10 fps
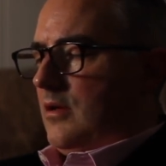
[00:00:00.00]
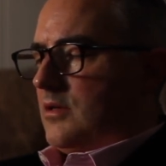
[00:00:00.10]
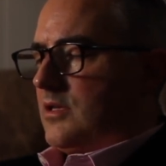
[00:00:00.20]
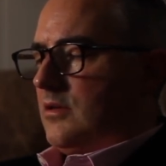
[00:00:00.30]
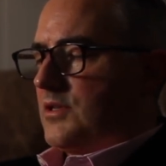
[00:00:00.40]

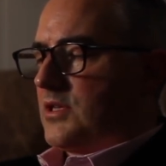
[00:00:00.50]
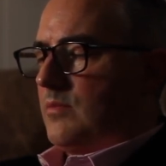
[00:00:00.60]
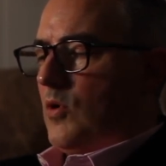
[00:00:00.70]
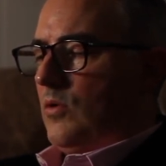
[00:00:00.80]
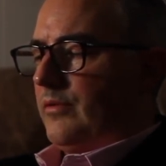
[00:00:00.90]
still
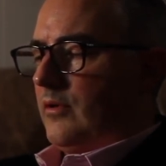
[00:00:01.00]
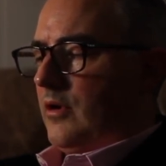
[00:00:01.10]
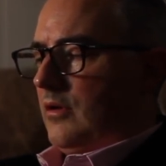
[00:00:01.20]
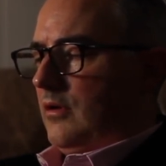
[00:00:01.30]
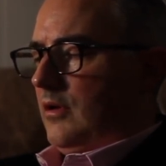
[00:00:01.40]

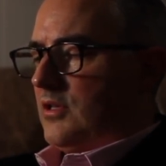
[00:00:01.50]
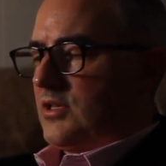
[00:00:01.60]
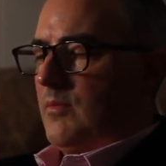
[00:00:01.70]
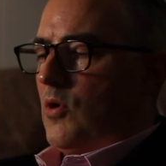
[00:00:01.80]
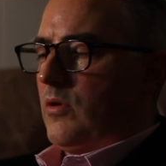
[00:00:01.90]
smoldering and
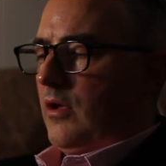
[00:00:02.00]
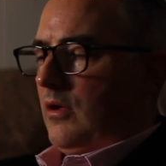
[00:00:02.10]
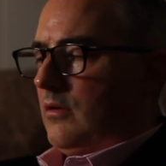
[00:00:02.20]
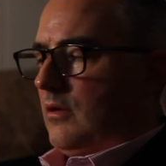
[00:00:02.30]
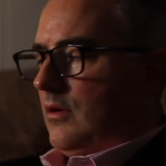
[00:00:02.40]
smoking,
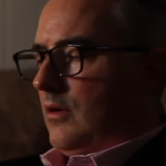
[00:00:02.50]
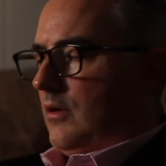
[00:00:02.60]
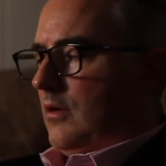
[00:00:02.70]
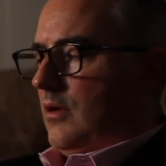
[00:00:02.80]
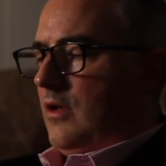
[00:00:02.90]

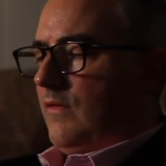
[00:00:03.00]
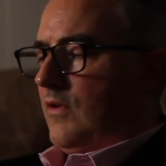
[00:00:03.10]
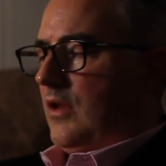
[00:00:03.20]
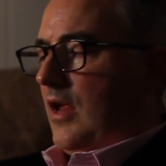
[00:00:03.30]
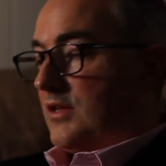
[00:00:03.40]

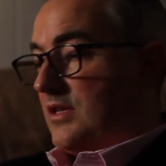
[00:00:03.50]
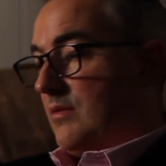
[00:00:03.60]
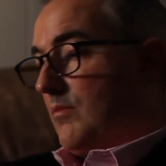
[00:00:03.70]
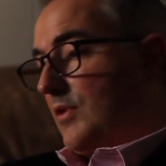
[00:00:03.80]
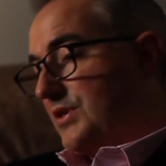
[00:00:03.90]
even as he
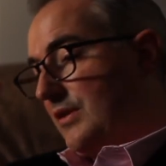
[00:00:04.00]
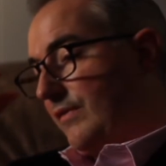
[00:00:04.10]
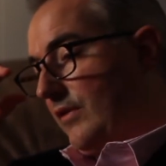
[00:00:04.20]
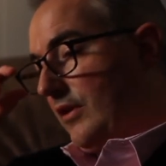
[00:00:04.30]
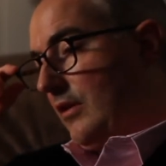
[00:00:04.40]

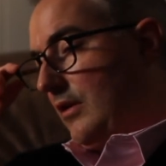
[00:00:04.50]
mercifully,